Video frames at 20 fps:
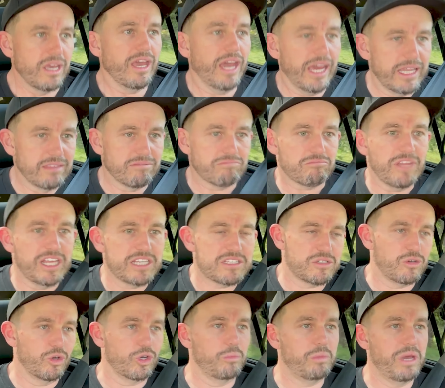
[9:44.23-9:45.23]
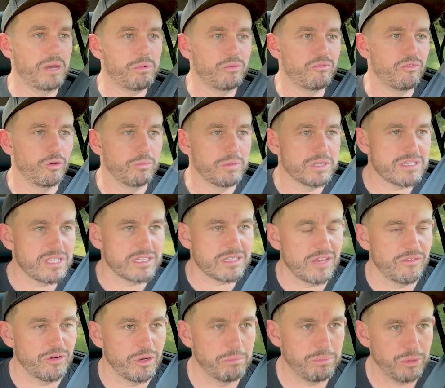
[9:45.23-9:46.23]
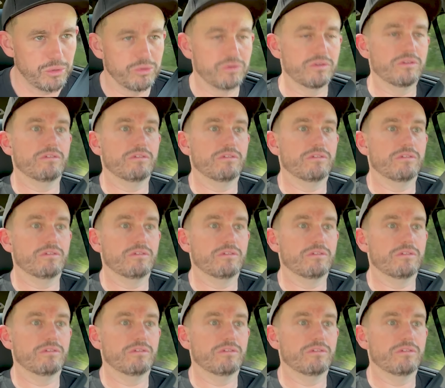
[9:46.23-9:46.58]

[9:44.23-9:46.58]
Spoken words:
And let's talk about performance. Let's give it a boot.